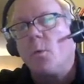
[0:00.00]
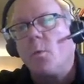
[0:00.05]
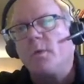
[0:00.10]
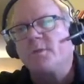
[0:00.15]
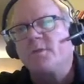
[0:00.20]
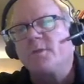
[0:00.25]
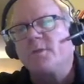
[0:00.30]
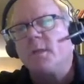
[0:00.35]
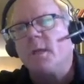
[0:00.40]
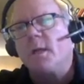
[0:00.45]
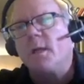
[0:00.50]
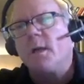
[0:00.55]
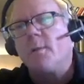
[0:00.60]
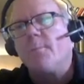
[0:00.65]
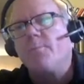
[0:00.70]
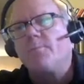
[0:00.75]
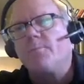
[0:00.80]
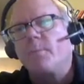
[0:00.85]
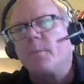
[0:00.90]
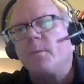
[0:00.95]
What's
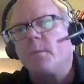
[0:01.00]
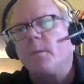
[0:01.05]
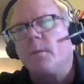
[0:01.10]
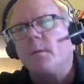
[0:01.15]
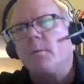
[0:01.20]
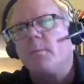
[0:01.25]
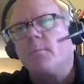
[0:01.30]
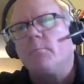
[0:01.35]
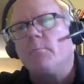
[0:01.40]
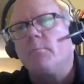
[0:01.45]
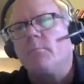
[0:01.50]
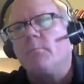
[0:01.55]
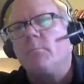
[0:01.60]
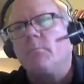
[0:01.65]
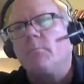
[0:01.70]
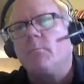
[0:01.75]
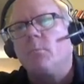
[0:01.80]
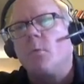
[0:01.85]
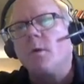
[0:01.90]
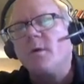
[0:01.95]

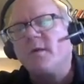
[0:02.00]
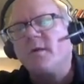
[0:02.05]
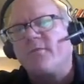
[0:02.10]
more